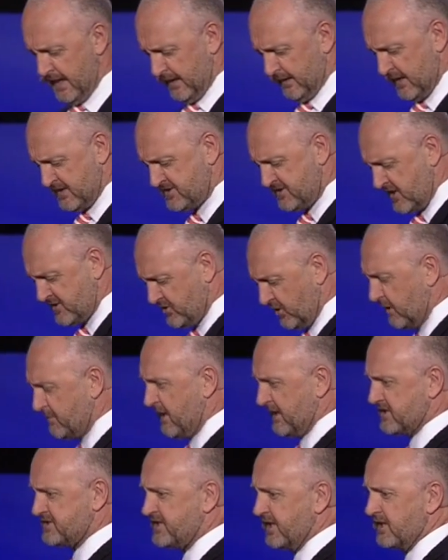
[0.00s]
Let's now talk
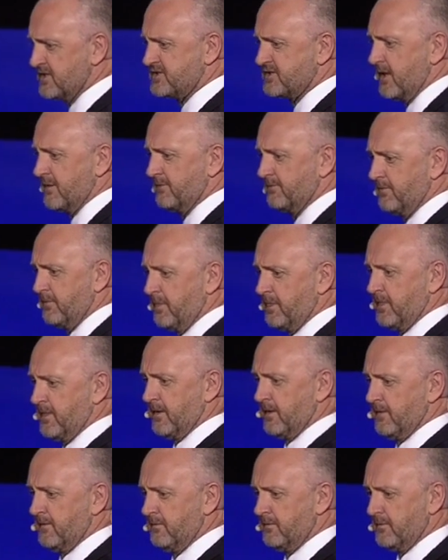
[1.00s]
about the second step,
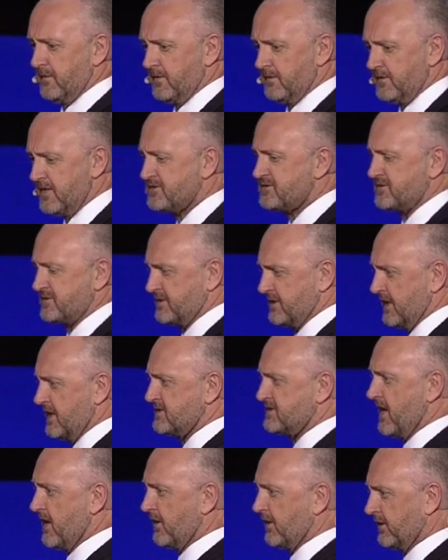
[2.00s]
this
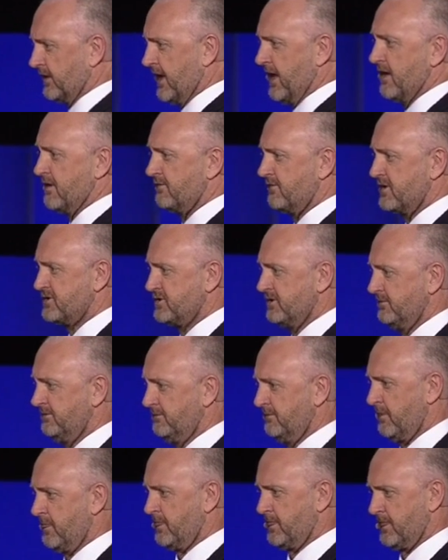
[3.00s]
is our cloud vision.
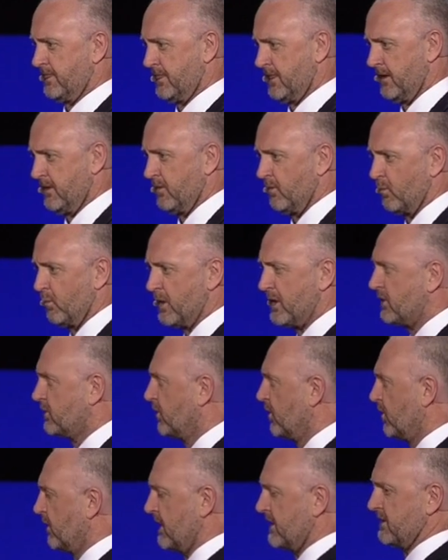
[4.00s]
We
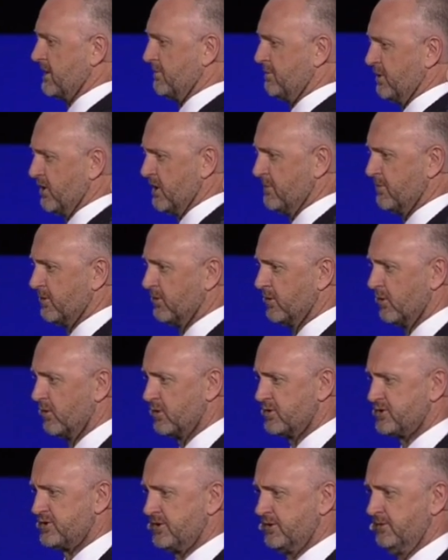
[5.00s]
call it the purple
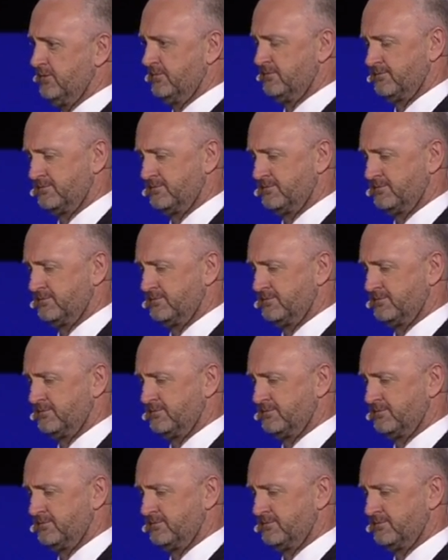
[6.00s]
horseshoe.